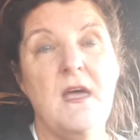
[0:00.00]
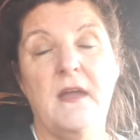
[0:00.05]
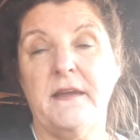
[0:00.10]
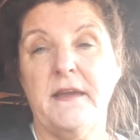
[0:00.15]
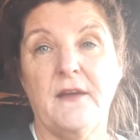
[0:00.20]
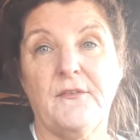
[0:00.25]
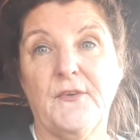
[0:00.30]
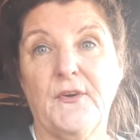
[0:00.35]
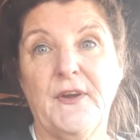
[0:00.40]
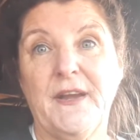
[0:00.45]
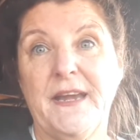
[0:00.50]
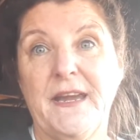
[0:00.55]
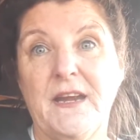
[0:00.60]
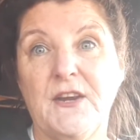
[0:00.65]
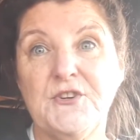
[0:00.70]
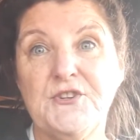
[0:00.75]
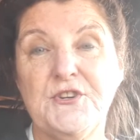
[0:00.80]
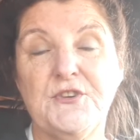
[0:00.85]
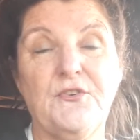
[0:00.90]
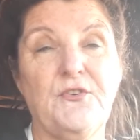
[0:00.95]
Never any
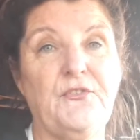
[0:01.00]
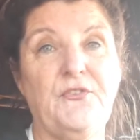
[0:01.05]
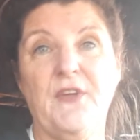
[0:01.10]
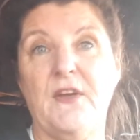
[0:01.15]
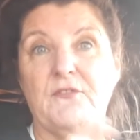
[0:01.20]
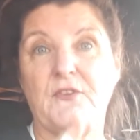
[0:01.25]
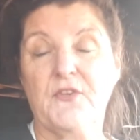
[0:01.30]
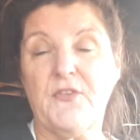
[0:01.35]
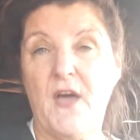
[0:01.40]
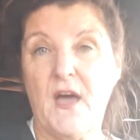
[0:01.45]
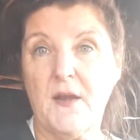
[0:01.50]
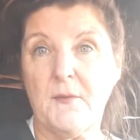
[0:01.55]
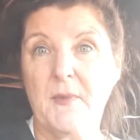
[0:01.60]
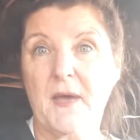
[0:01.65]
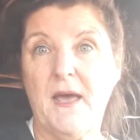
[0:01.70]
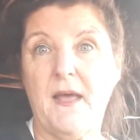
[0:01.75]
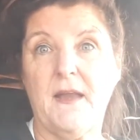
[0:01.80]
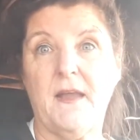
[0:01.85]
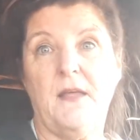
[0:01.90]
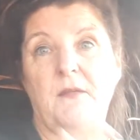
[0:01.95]
issues, never thought
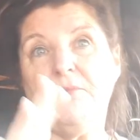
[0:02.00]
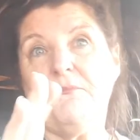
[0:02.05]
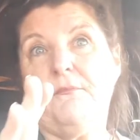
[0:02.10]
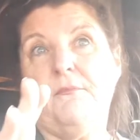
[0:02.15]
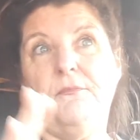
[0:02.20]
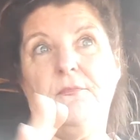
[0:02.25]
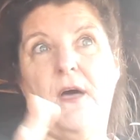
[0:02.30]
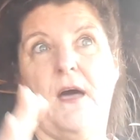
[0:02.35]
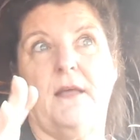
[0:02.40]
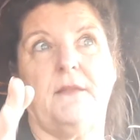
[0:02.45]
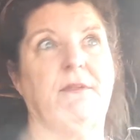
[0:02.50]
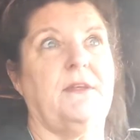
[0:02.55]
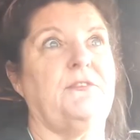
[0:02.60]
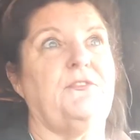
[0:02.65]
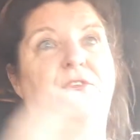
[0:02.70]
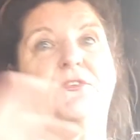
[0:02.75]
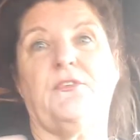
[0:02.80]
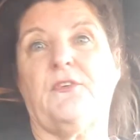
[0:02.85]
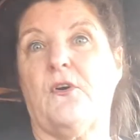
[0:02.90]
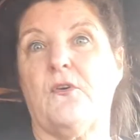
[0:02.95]
about it. Thought
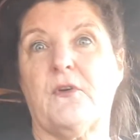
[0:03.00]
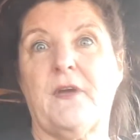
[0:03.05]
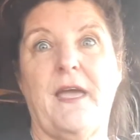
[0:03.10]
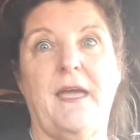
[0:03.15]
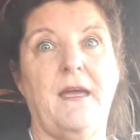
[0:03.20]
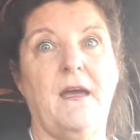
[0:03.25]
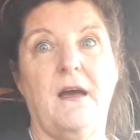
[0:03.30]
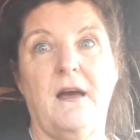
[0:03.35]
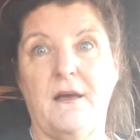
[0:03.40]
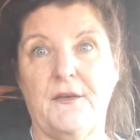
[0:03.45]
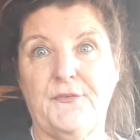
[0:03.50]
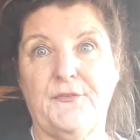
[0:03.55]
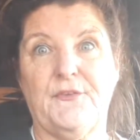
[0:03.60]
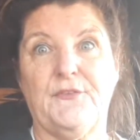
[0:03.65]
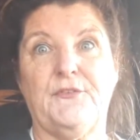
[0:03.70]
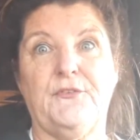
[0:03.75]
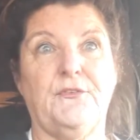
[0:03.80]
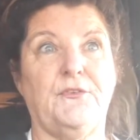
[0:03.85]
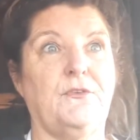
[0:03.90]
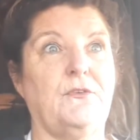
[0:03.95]
this is okay, this
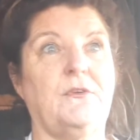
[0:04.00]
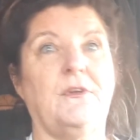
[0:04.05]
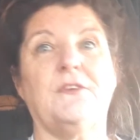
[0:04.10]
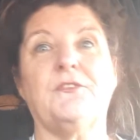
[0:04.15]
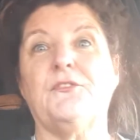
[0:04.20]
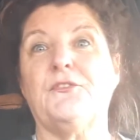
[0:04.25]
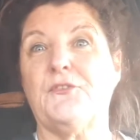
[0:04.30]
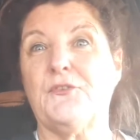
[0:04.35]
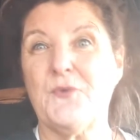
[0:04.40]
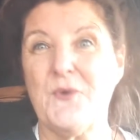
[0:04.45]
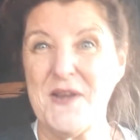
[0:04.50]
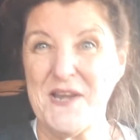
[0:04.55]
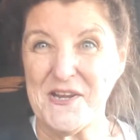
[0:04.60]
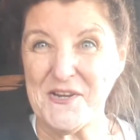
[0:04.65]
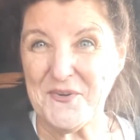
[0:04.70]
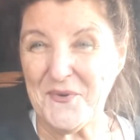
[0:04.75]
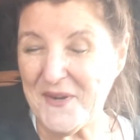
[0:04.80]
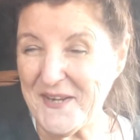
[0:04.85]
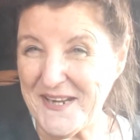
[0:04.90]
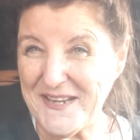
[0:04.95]
is This is
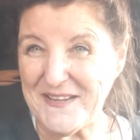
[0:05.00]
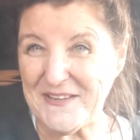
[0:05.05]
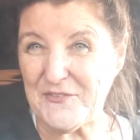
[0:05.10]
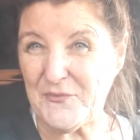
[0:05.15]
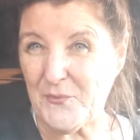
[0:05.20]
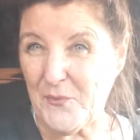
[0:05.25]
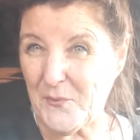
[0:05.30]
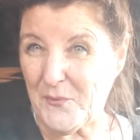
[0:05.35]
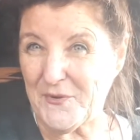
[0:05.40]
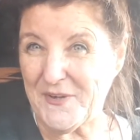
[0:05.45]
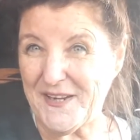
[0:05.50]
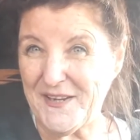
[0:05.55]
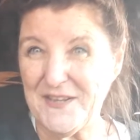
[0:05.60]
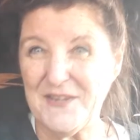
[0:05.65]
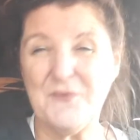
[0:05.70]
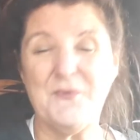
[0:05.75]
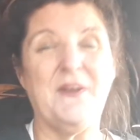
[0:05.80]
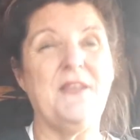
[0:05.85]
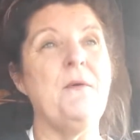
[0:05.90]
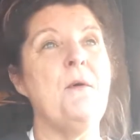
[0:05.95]
2020. This is what we're
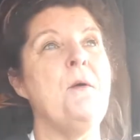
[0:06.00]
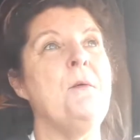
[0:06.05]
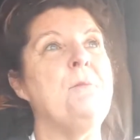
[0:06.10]
dealing with.